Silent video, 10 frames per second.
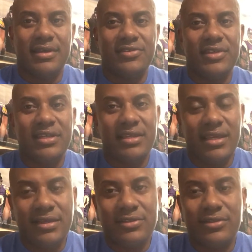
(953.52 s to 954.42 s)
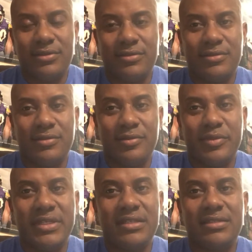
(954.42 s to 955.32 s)
And Satan hates you
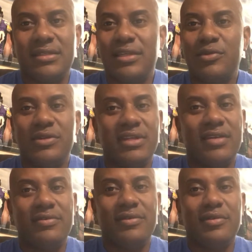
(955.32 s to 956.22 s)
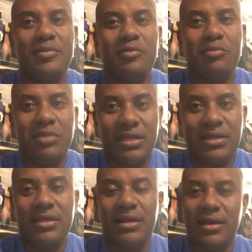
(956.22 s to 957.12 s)
because he will never
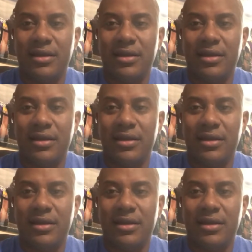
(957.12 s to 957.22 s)
be God.